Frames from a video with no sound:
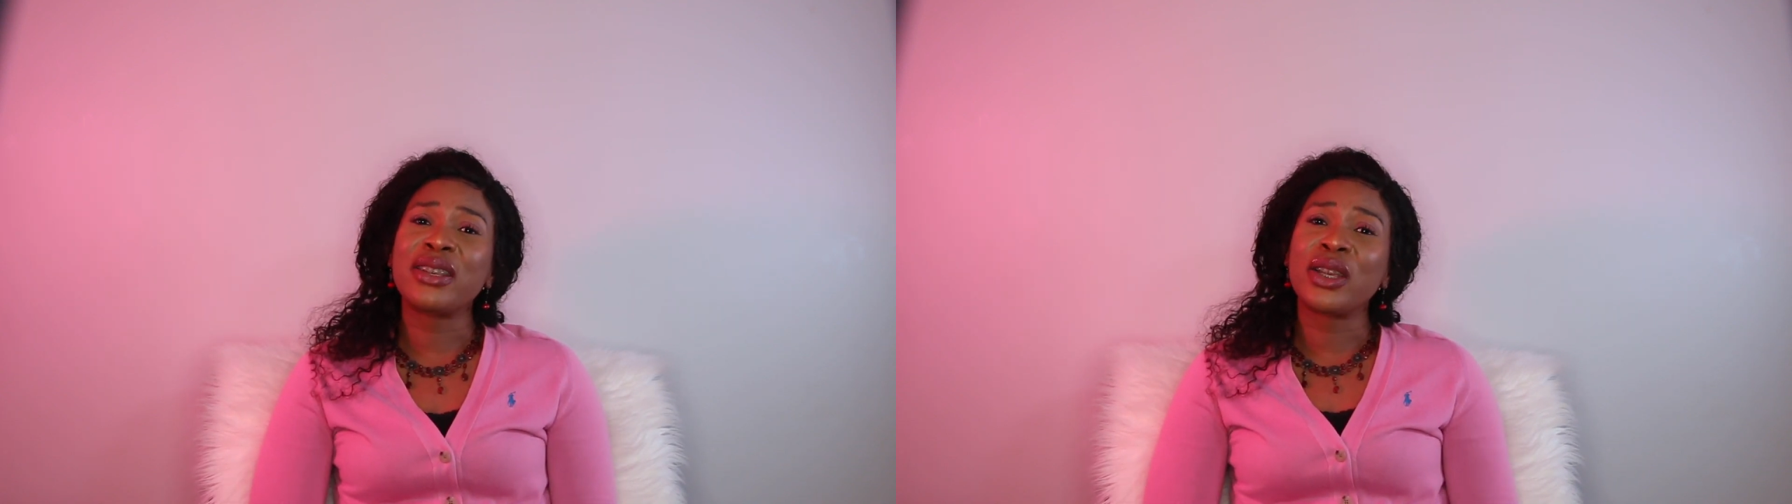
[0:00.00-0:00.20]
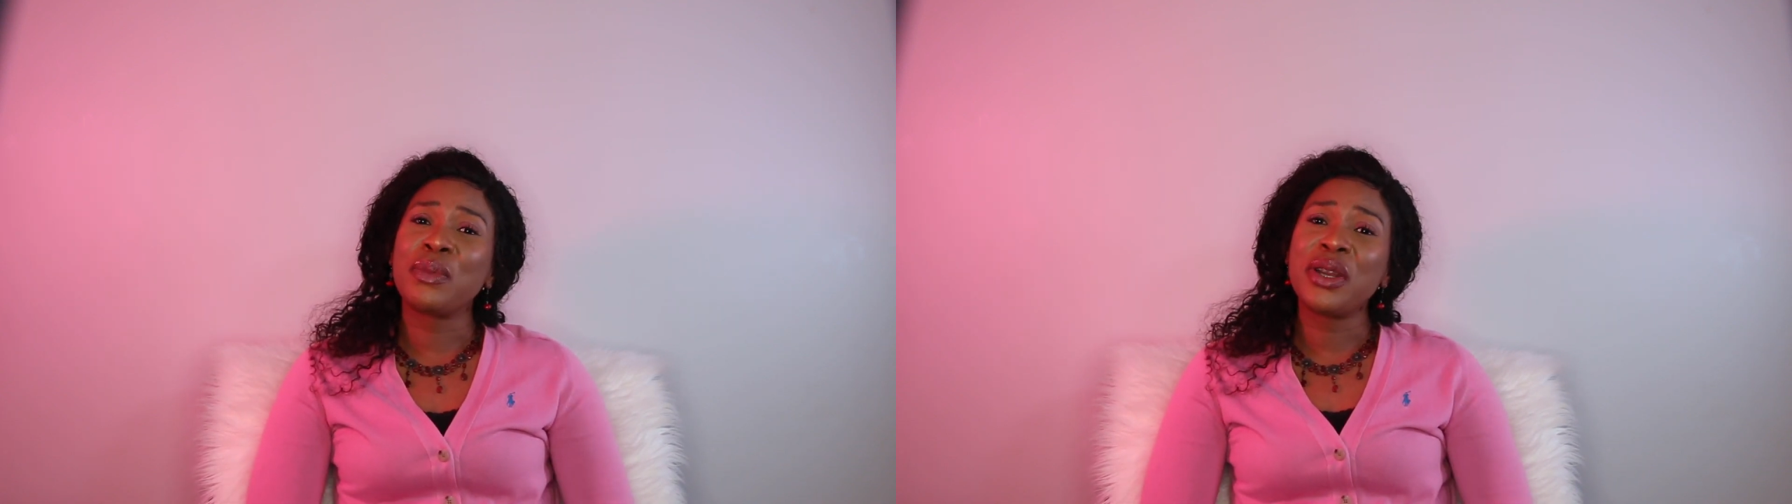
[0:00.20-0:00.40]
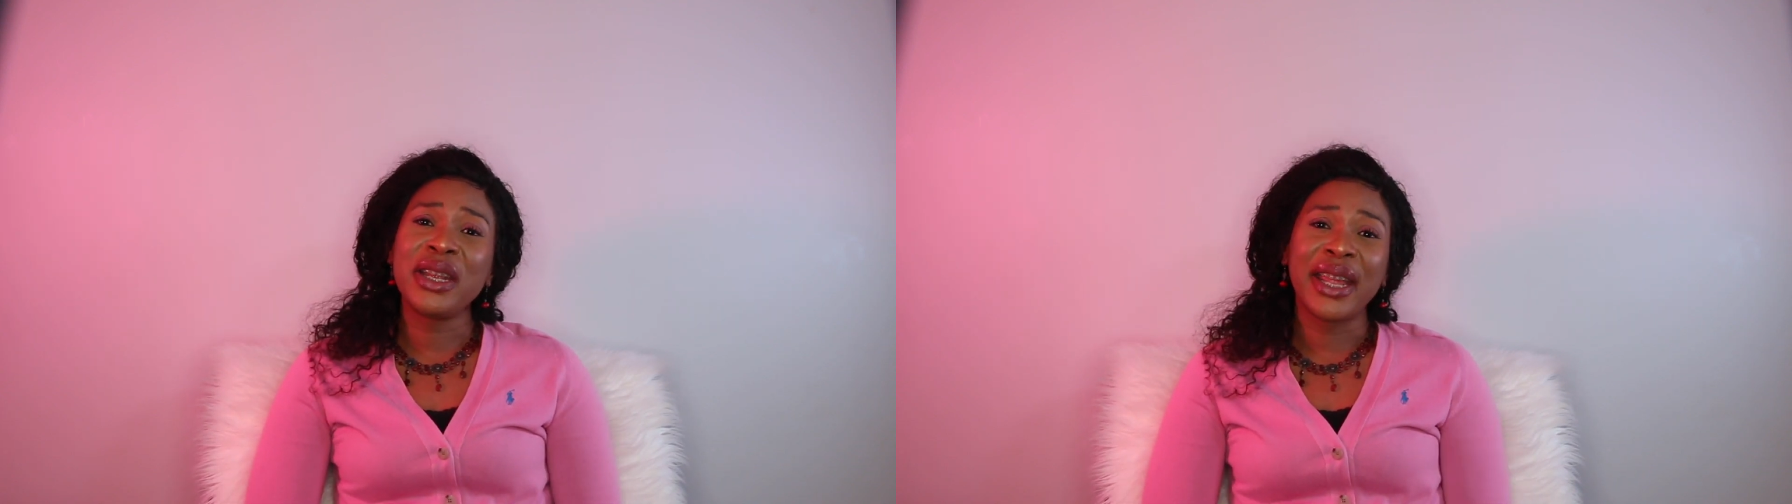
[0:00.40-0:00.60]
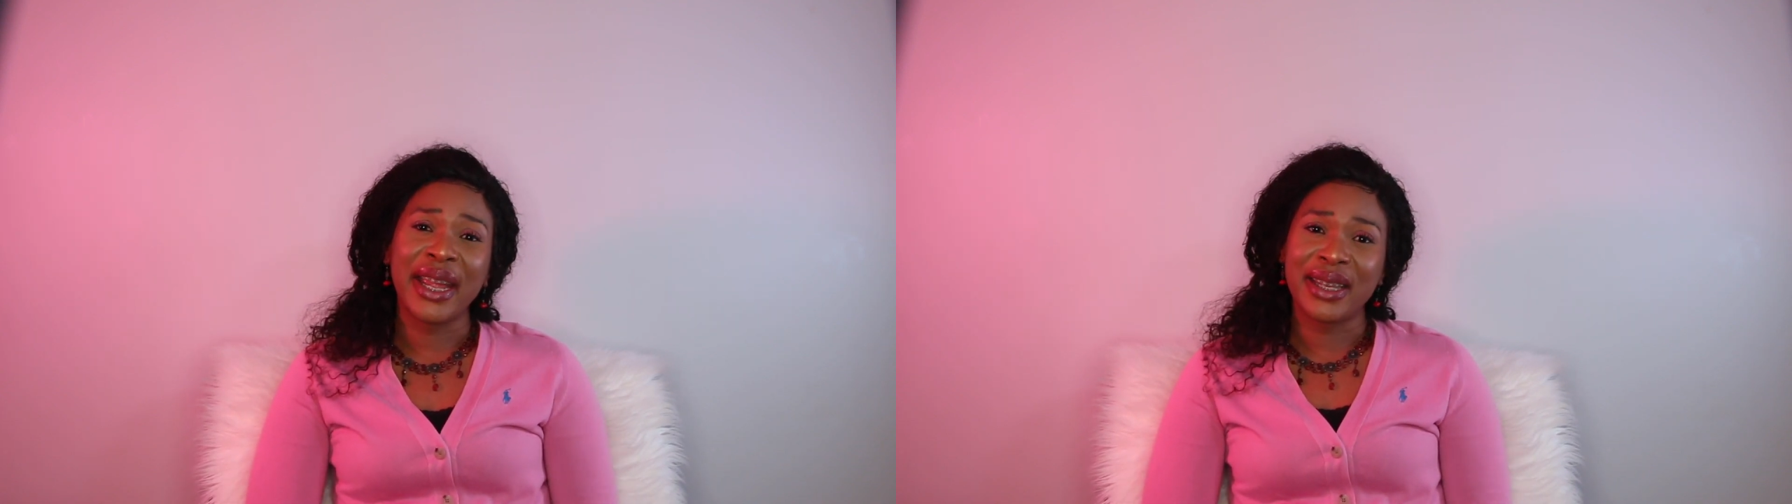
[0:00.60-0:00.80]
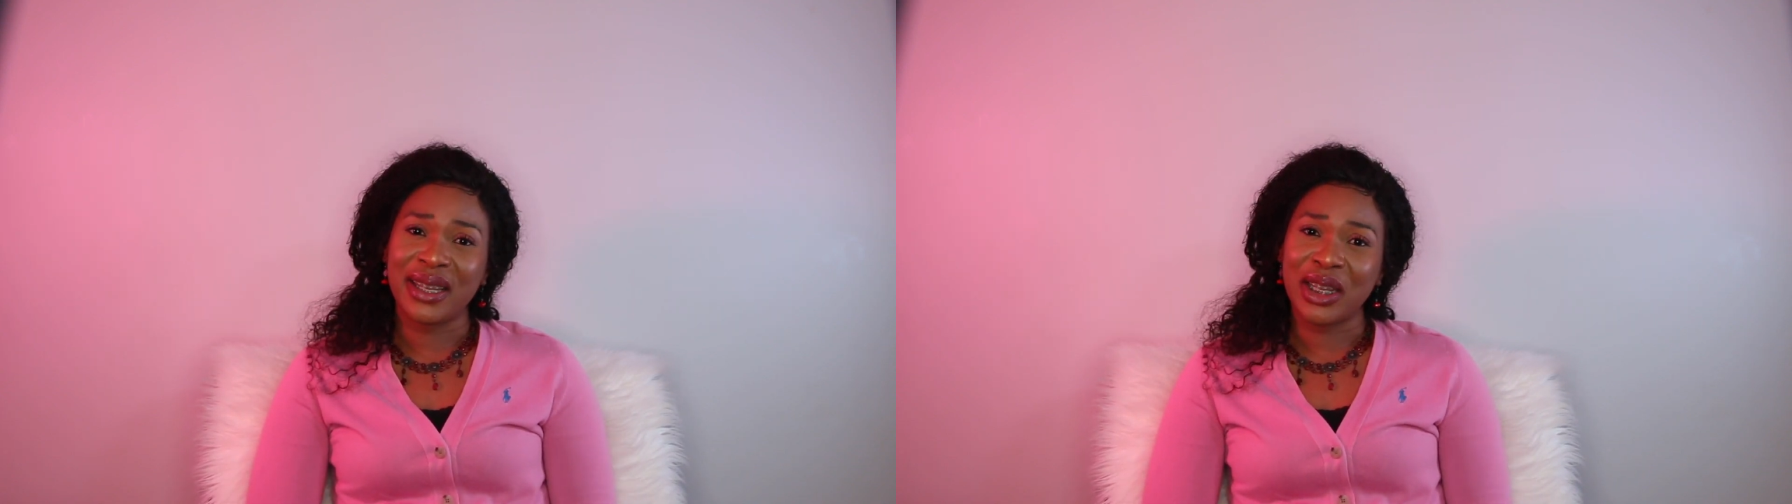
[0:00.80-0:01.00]

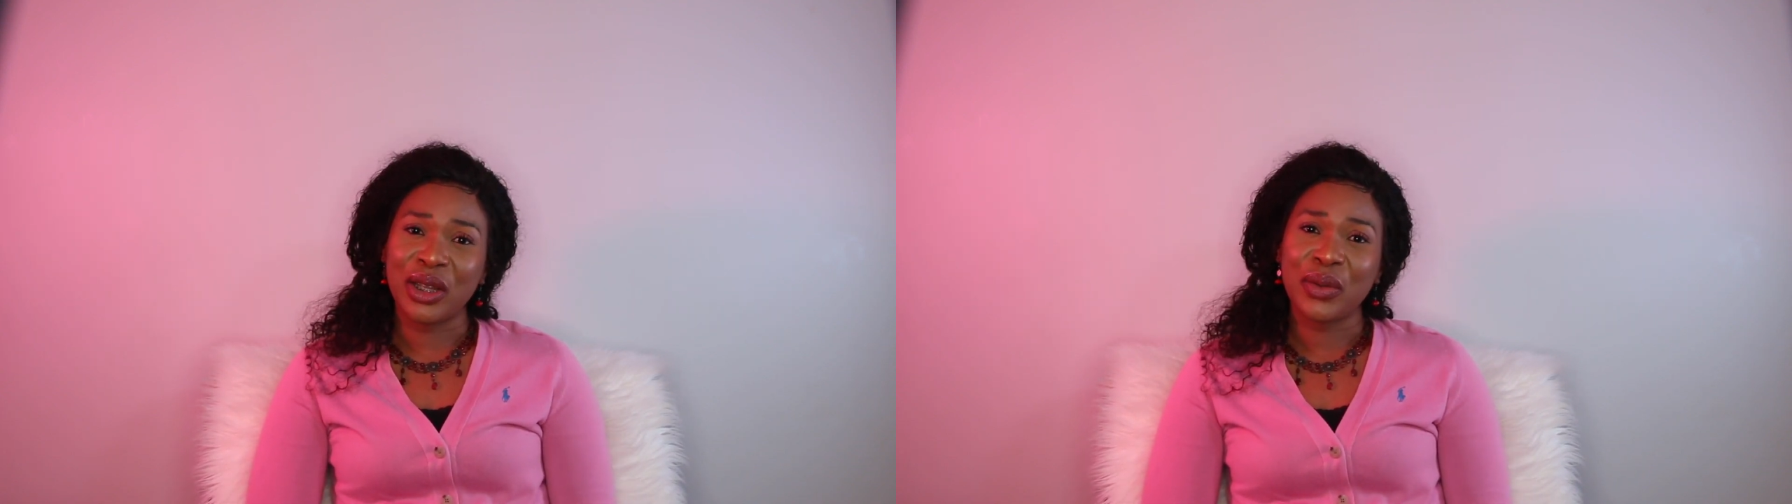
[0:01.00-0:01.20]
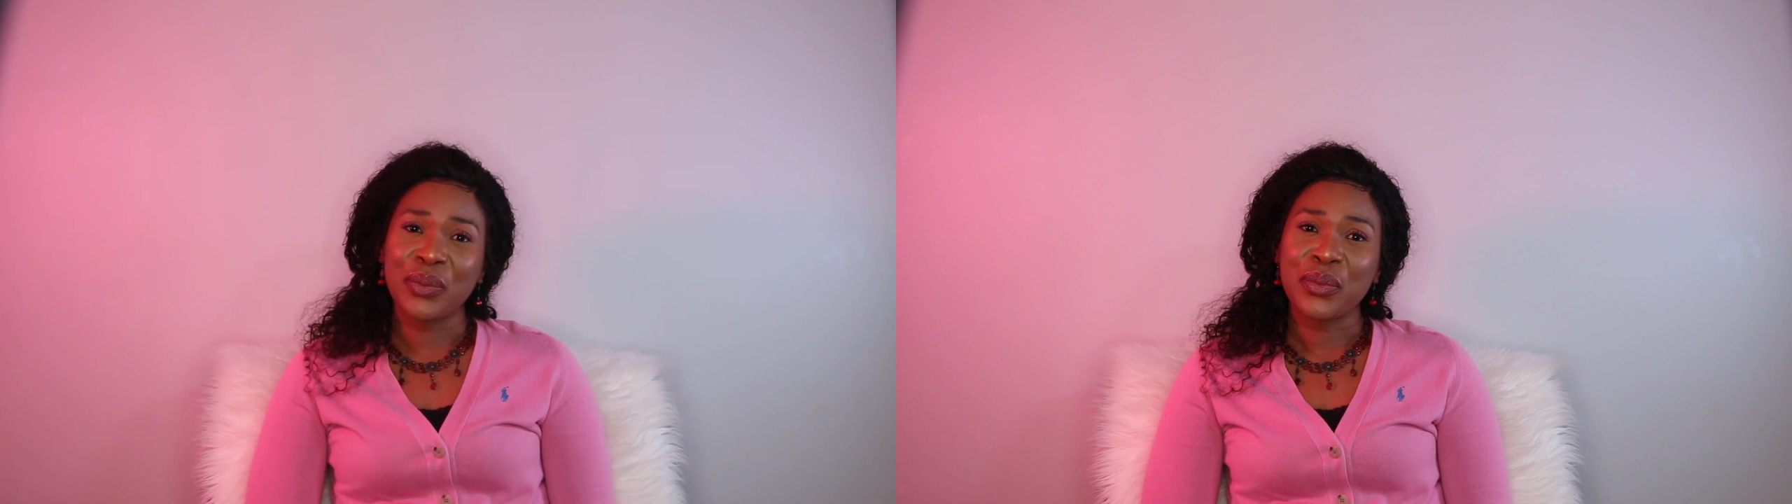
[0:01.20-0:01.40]
communicating.